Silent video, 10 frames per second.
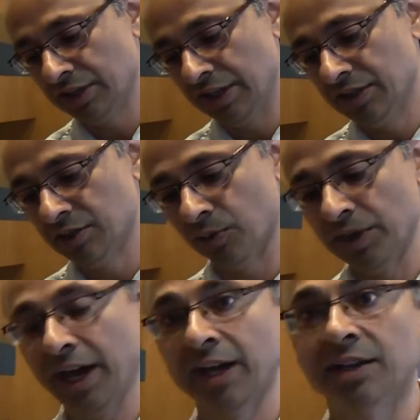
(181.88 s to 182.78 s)
seeds, so
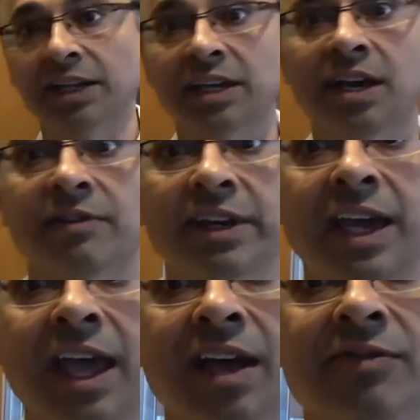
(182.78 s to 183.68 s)
we add like kind of like a
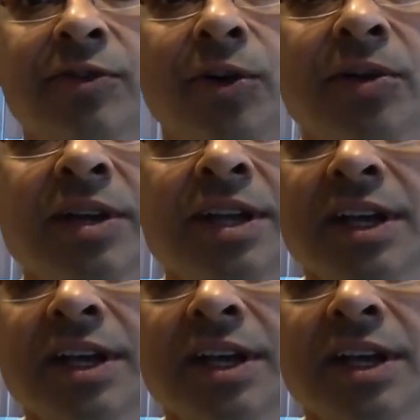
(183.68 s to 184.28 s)
handful.